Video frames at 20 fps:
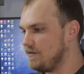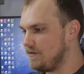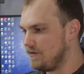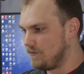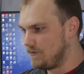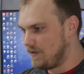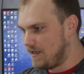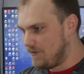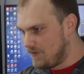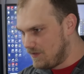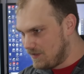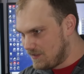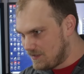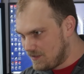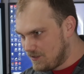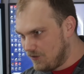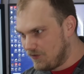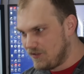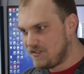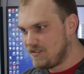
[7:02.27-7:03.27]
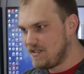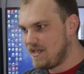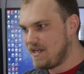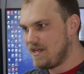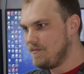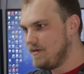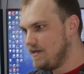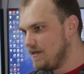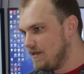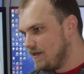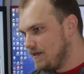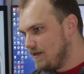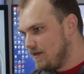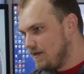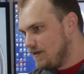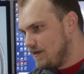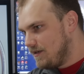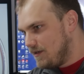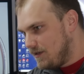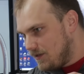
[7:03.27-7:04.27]
So everything's still the same,
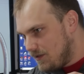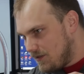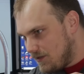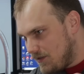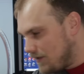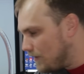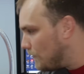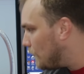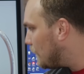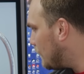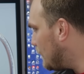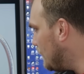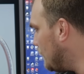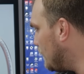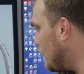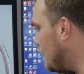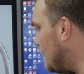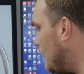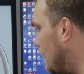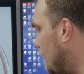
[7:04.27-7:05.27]
and we'll see what the